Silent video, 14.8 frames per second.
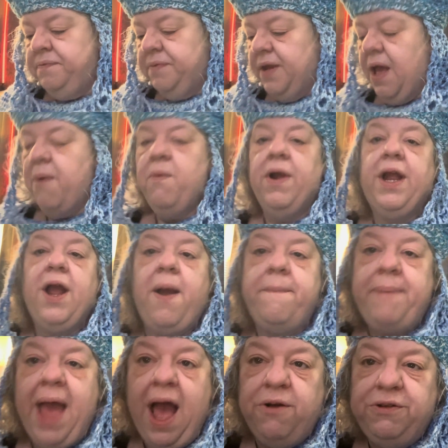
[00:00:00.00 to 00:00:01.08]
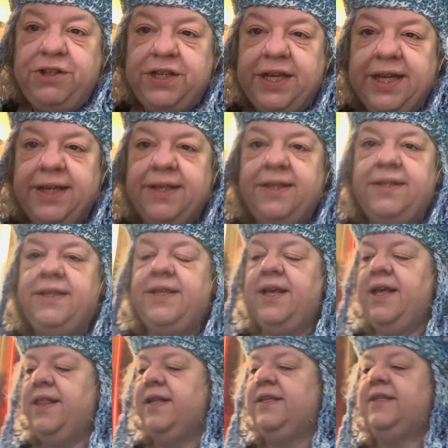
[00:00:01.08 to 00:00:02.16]
I'm working on pouches.
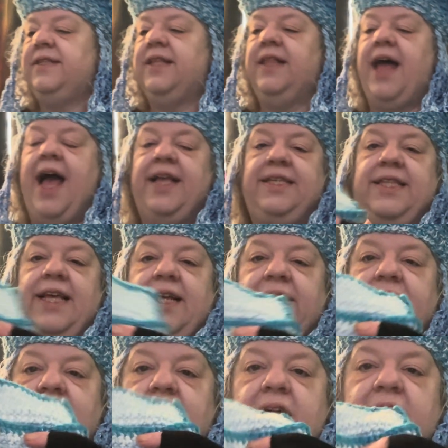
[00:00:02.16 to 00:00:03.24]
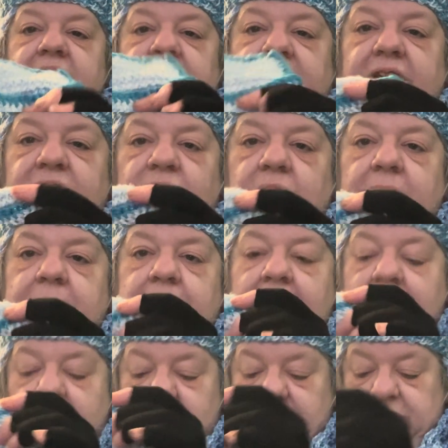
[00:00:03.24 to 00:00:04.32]
This is the last things. So I have one
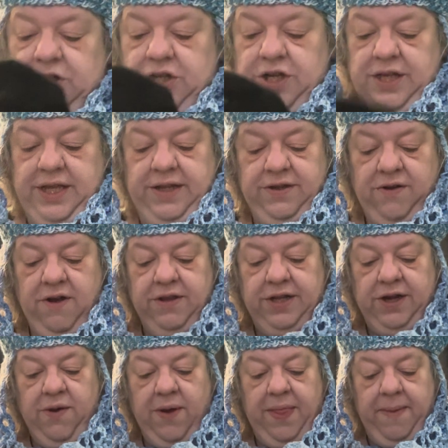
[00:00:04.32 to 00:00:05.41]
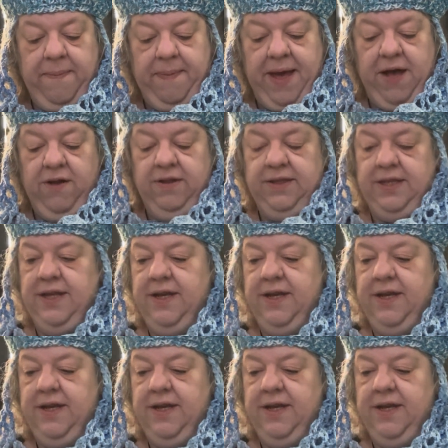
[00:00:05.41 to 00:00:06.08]
pouch. These are all to go on the belt.